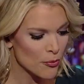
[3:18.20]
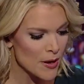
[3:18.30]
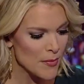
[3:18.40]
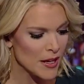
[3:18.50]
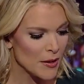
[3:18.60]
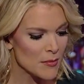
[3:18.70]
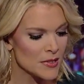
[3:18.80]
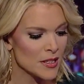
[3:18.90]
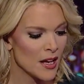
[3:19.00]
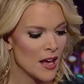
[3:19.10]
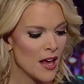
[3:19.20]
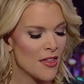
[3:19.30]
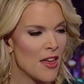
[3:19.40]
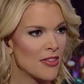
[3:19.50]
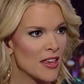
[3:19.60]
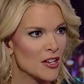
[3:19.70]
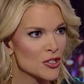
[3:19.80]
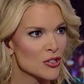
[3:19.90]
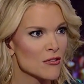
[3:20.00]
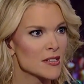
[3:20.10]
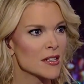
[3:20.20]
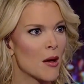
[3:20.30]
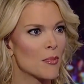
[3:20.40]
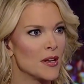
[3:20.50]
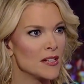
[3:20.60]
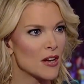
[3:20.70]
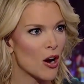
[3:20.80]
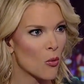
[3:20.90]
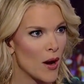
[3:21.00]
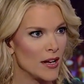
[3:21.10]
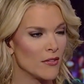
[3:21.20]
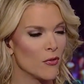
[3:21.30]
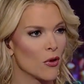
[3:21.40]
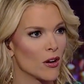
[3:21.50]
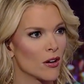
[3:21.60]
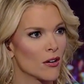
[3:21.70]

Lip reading: premiums that the insurance companies are waiting for.